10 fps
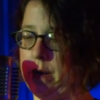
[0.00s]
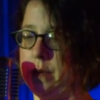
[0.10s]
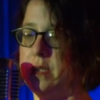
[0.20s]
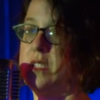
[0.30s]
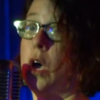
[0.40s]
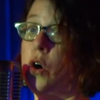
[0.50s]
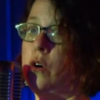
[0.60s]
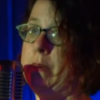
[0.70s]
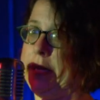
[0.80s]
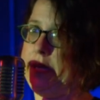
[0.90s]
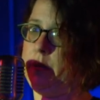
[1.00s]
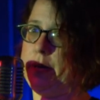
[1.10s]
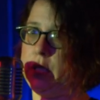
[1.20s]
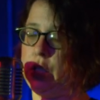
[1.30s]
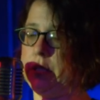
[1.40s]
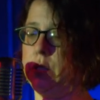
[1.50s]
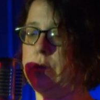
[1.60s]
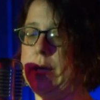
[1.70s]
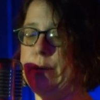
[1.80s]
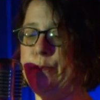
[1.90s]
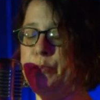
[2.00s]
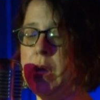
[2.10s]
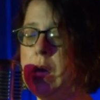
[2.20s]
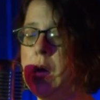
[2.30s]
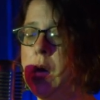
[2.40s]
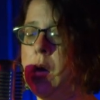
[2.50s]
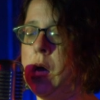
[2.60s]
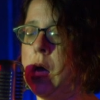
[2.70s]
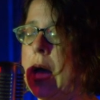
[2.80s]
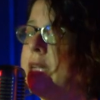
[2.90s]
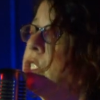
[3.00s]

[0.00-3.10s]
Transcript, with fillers: So many questions, right? And